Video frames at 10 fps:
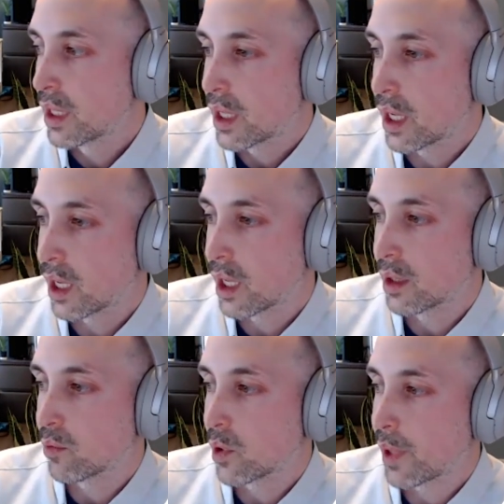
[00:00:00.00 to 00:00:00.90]

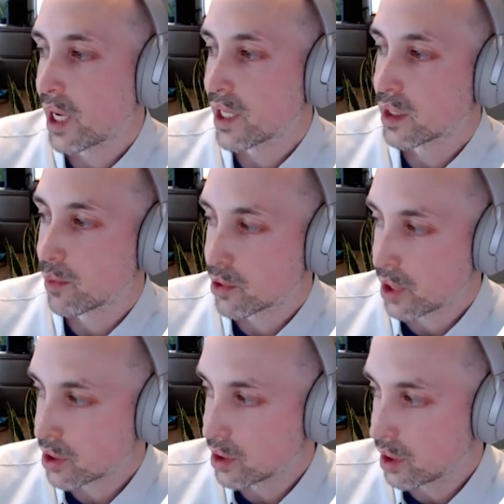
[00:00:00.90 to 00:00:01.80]
and we pass the
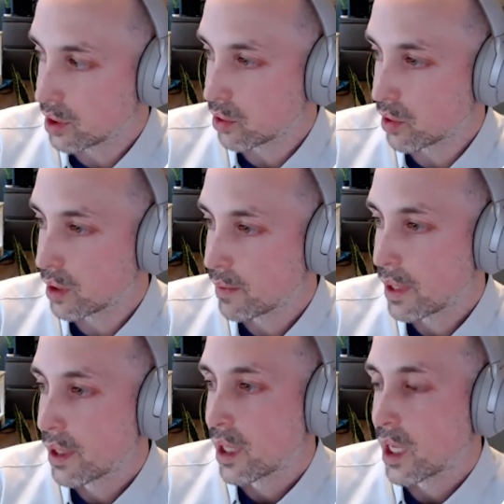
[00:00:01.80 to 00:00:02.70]
projection into it,
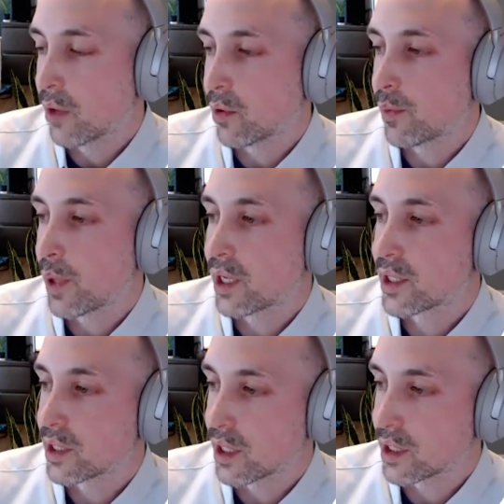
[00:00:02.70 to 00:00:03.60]
and we
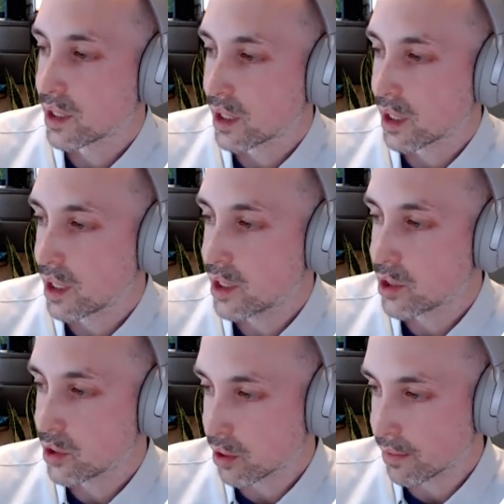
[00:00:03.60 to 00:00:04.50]
pass this
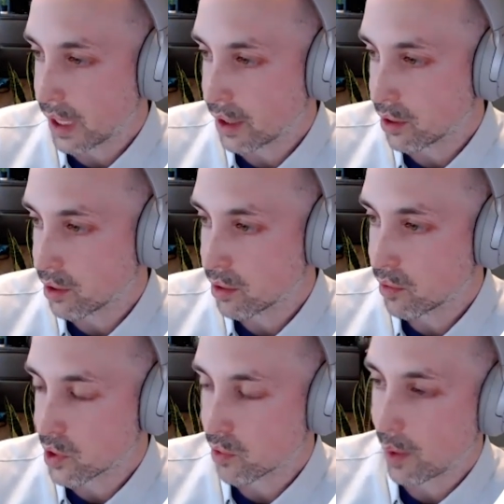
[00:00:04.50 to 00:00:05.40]
integer value,
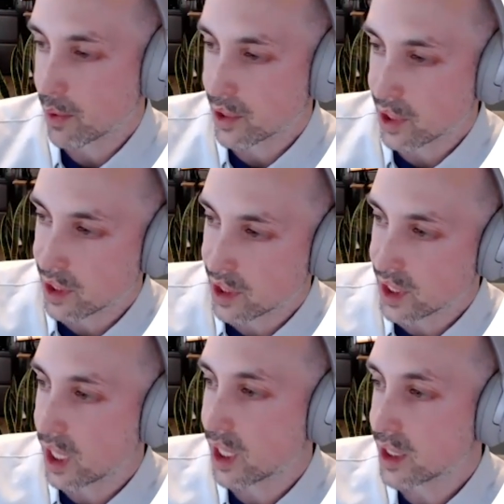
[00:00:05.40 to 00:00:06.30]
which represents
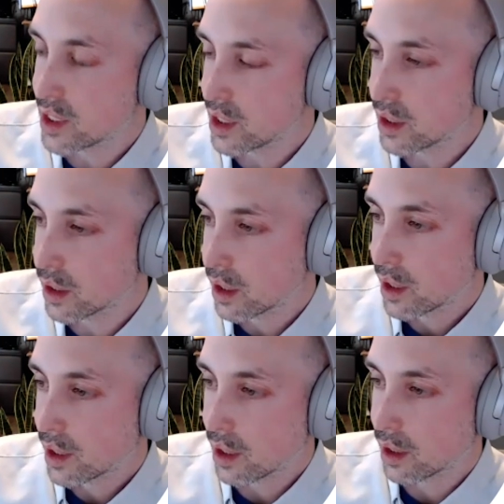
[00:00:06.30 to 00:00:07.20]
the ID
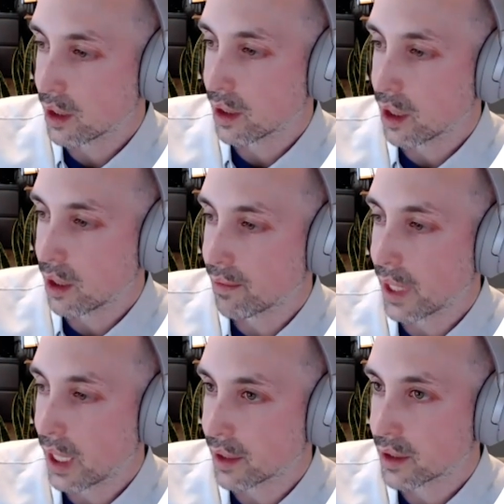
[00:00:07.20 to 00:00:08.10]
of
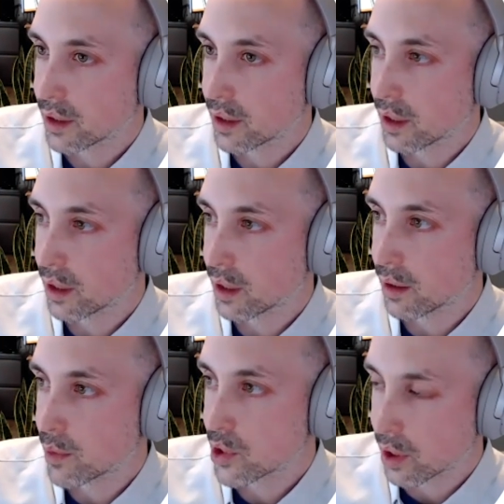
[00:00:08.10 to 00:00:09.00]
that
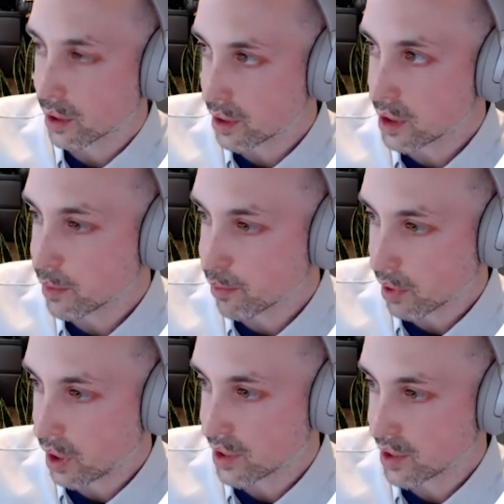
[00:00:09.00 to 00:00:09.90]
sharded daemon
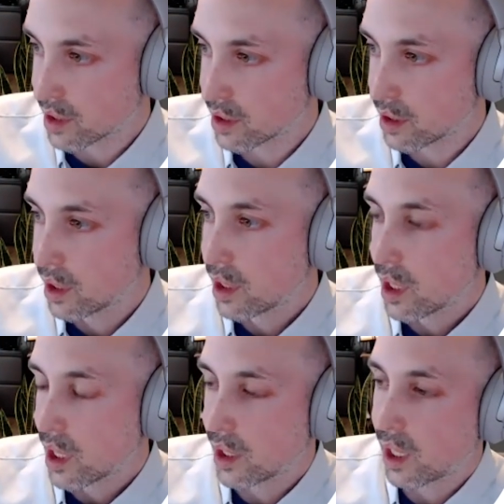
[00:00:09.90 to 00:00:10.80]
process.
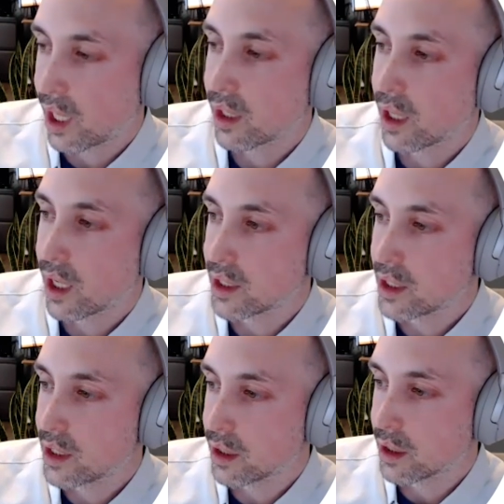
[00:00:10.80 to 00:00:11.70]
And that
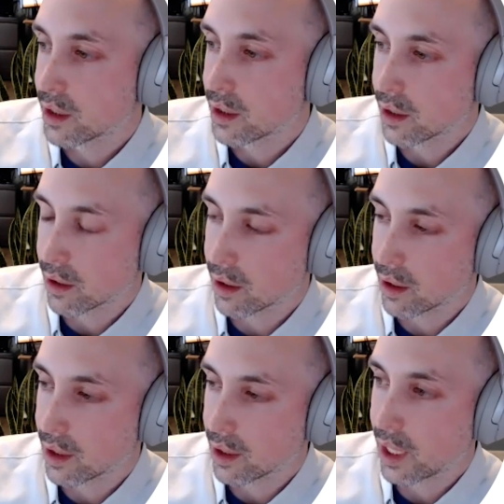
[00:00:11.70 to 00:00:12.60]
ID
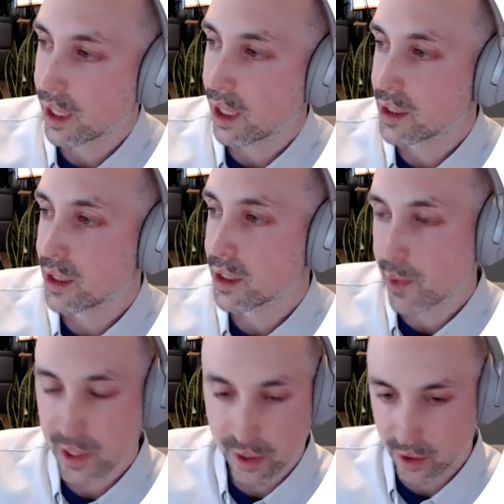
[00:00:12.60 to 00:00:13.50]
is
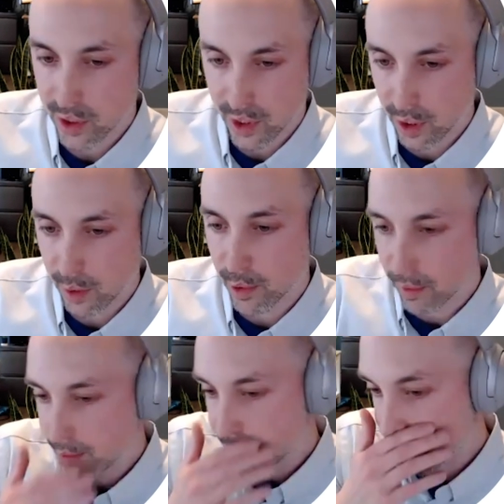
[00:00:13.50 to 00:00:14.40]
basically just a number
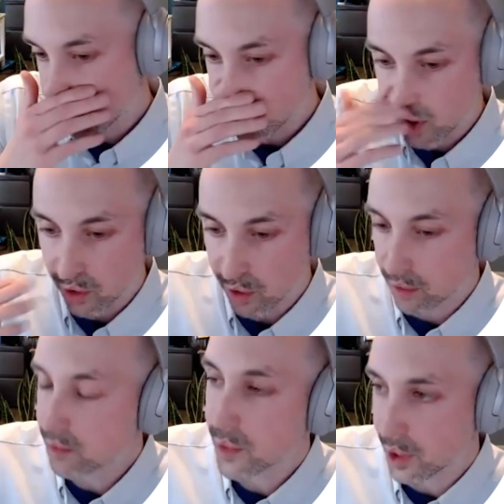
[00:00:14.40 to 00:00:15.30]
from 0 to
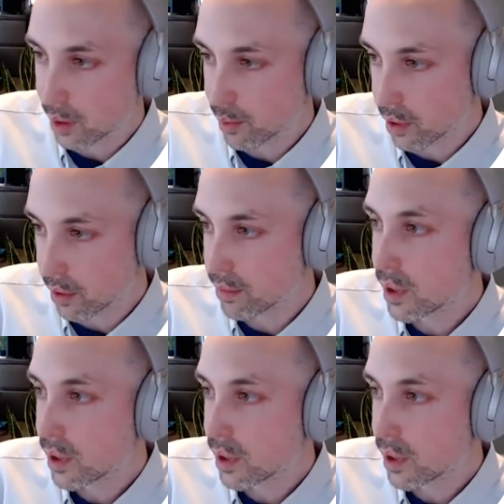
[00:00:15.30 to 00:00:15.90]
the number of